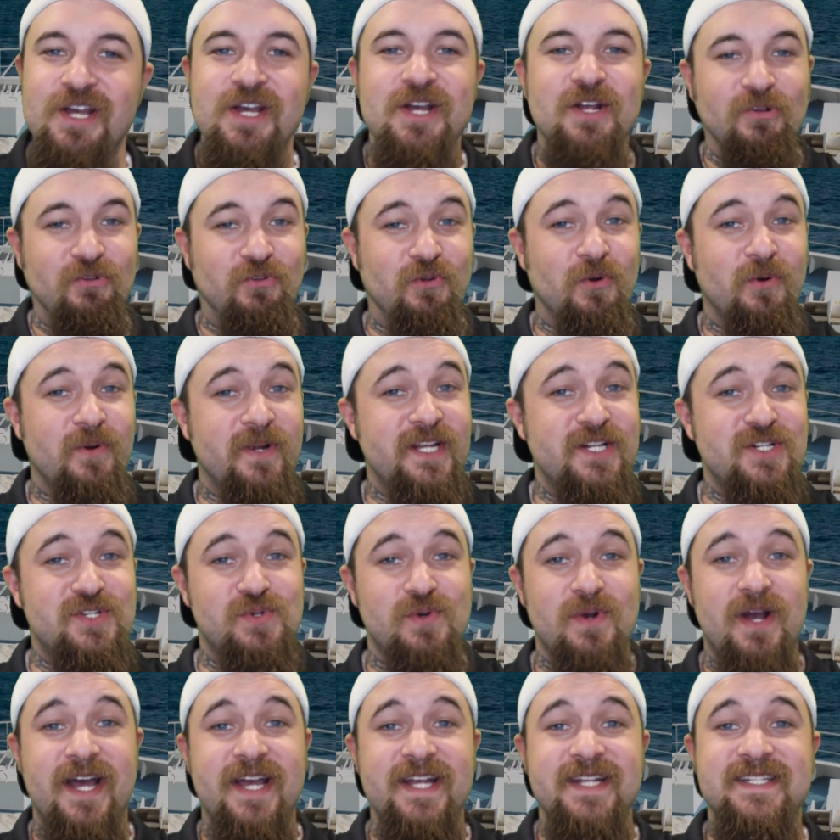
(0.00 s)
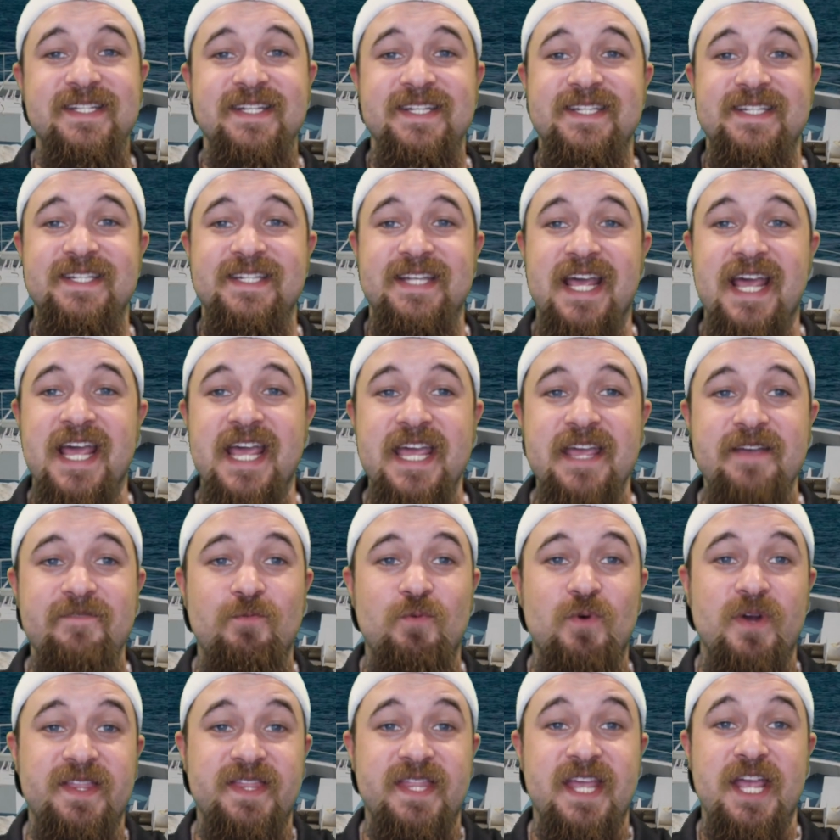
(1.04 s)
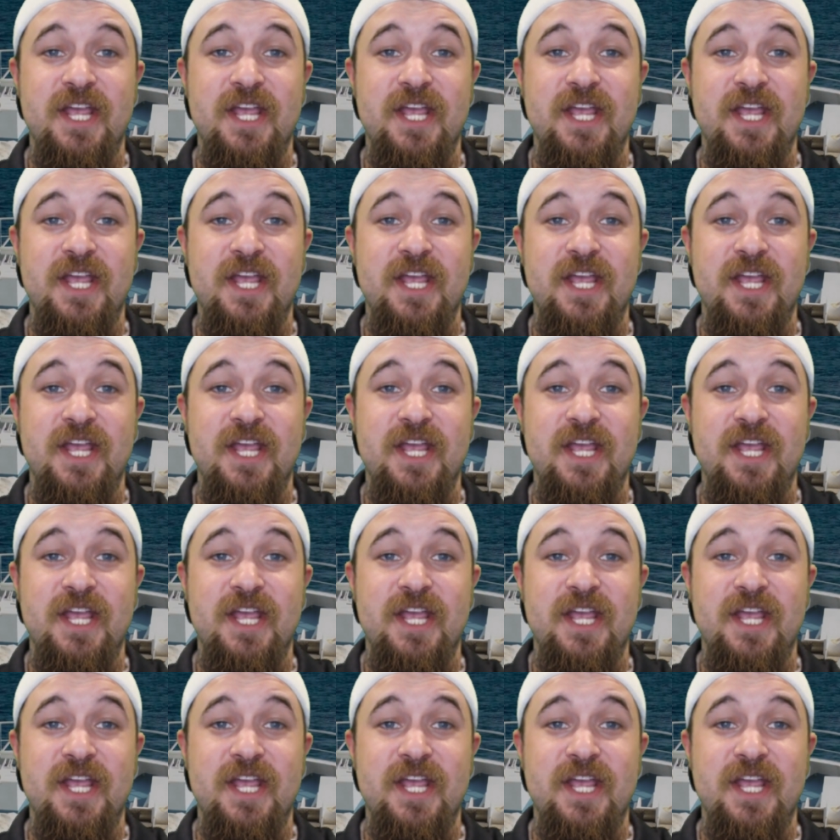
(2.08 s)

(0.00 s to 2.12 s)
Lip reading: During trying to save what they